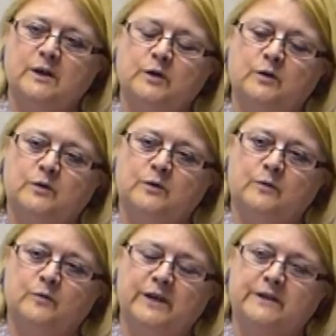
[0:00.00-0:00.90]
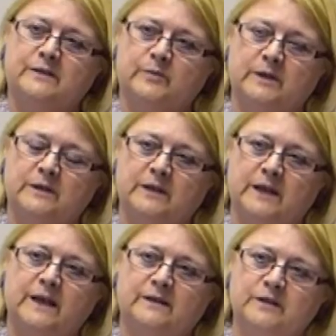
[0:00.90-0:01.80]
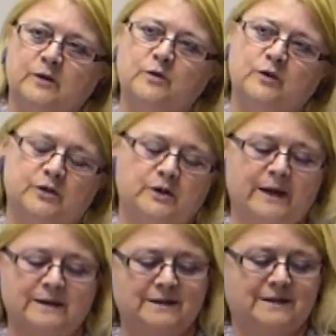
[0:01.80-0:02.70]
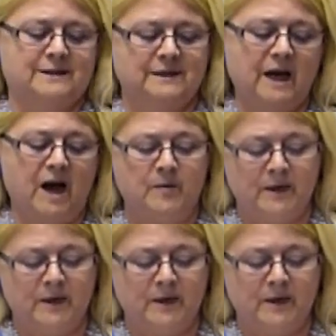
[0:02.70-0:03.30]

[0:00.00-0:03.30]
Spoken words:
your readers with at the end. So you've got to know how to set it up.